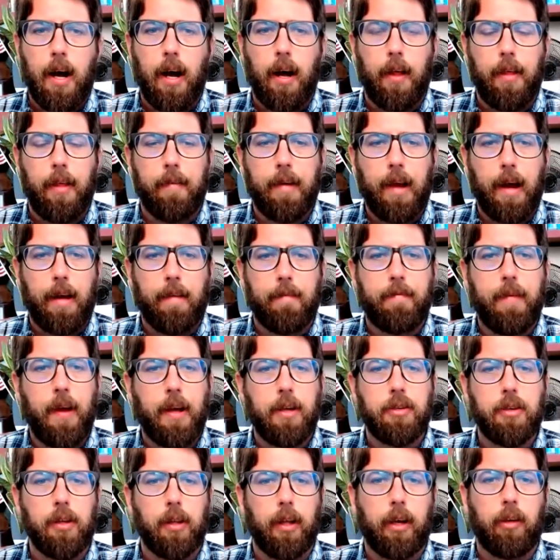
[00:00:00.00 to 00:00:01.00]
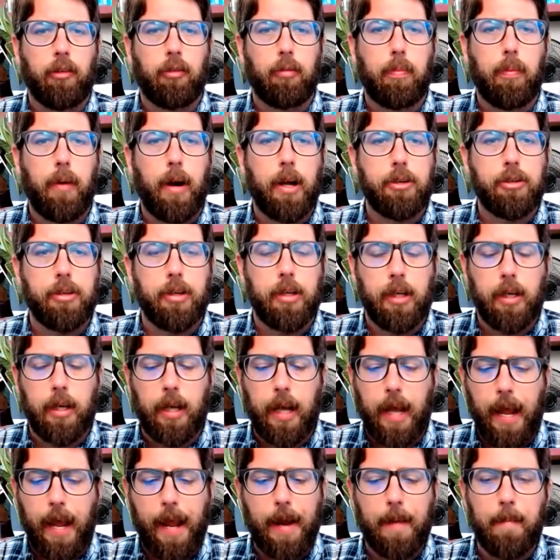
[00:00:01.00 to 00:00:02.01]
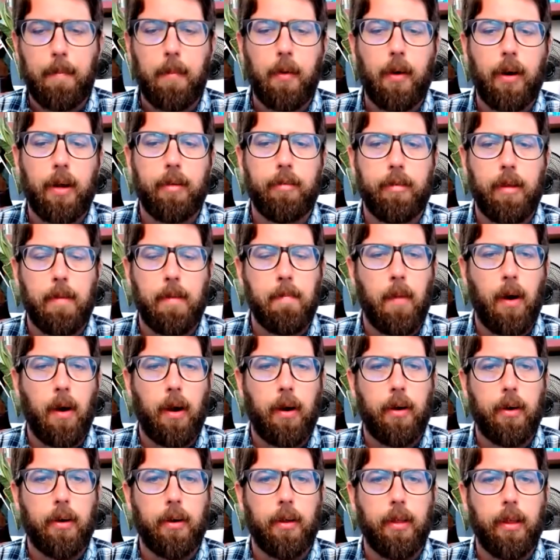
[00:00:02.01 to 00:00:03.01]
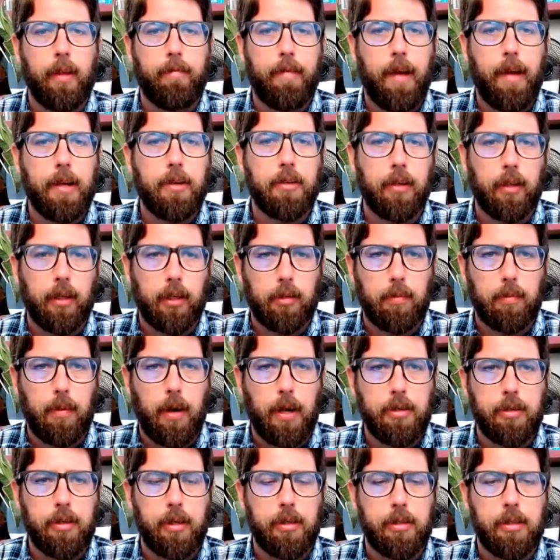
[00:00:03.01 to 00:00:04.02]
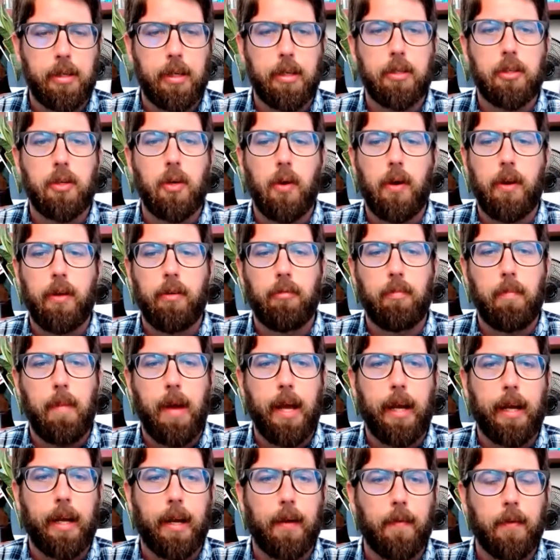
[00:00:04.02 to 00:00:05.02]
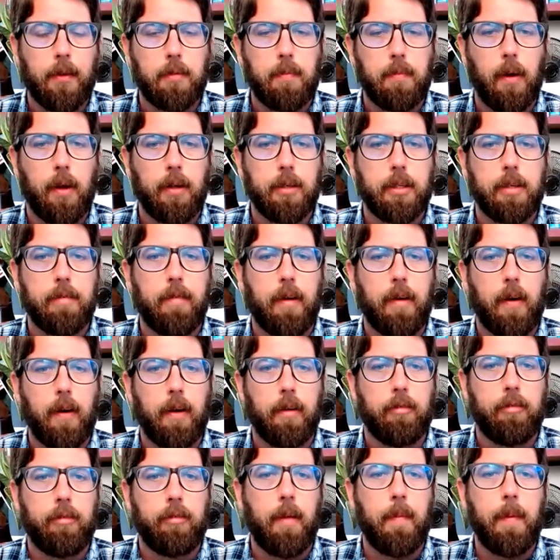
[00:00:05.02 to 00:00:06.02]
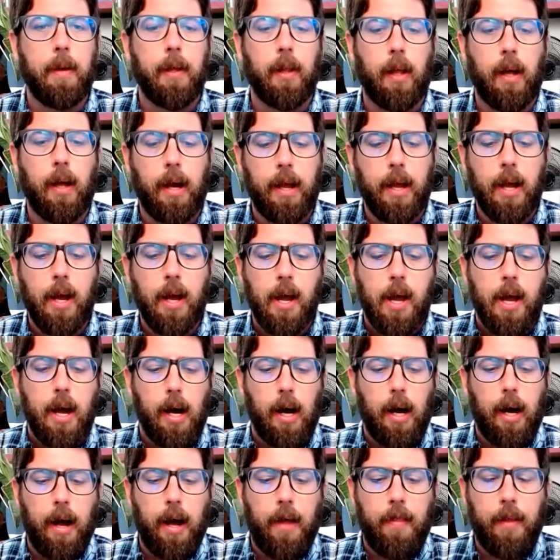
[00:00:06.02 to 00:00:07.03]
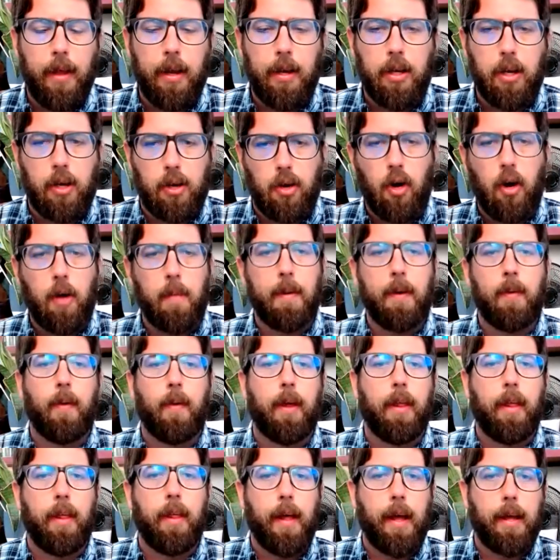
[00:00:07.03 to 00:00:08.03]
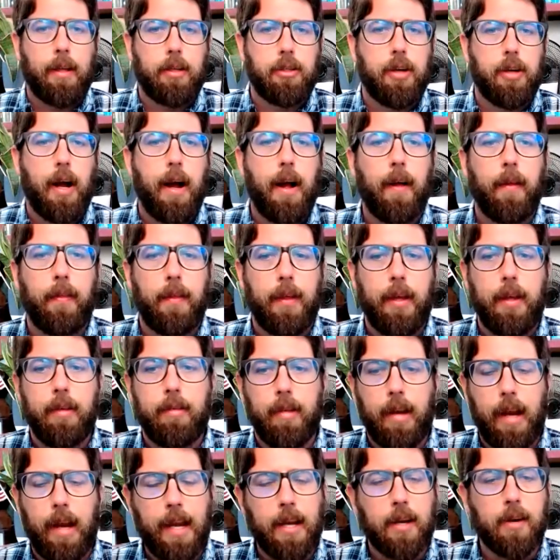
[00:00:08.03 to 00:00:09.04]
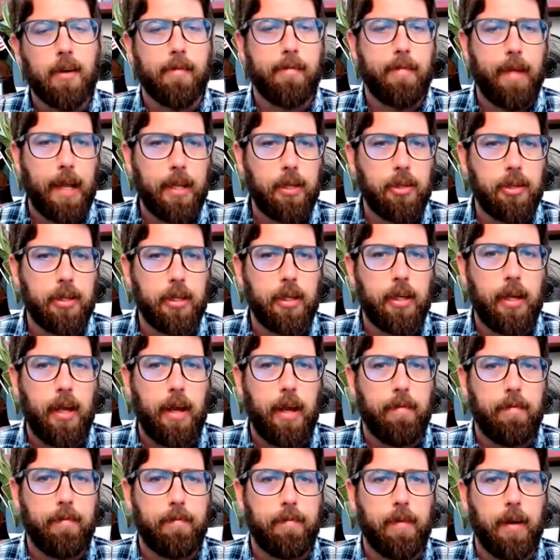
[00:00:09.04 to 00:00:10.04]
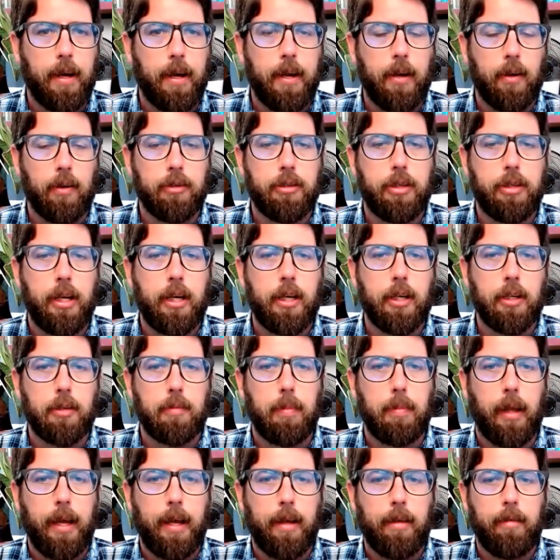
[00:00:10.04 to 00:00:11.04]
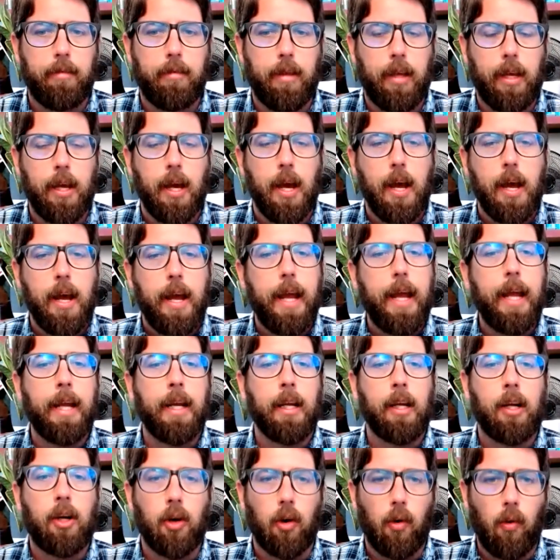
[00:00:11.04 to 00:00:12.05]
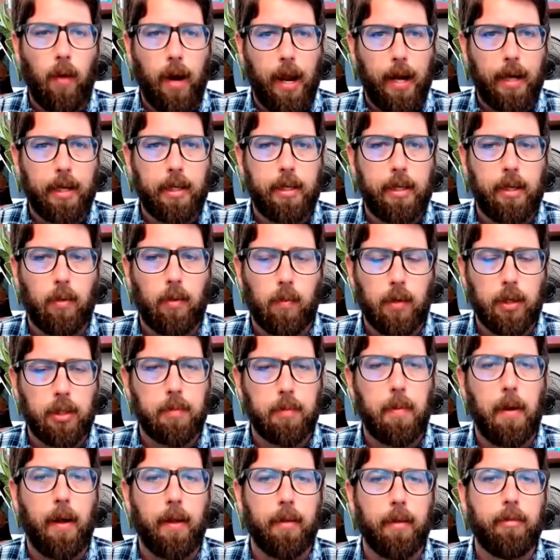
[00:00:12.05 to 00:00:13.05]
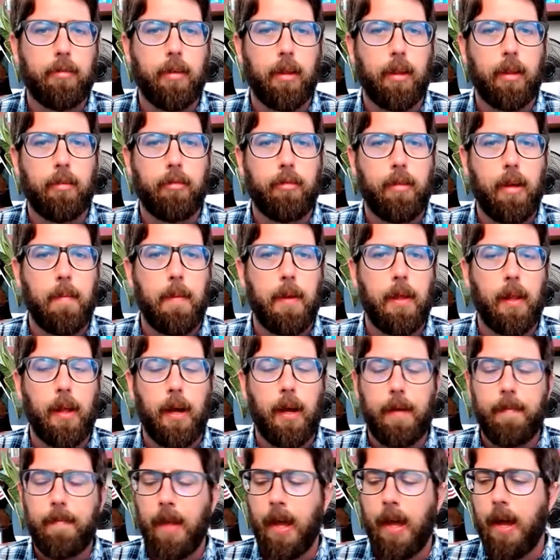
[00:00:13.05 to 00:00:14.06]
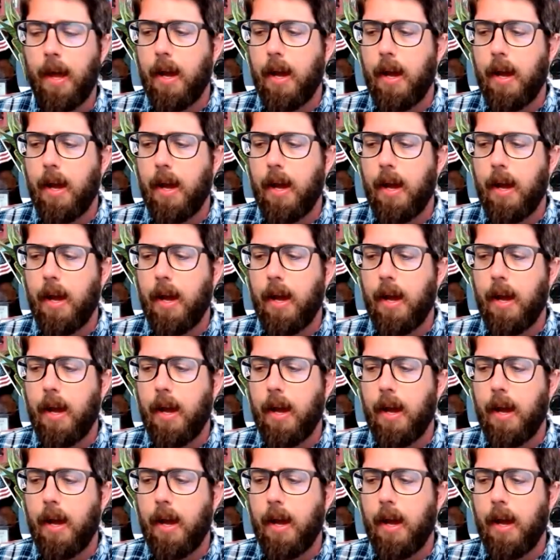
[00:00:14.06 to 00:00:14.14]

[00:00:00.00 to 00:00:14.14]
They've got facial expression cameras that monitor the facial expressions that students make in response to various stimuli, and then determine whether that child needs an intervention if he or she displays the incorrect response to the stimuli.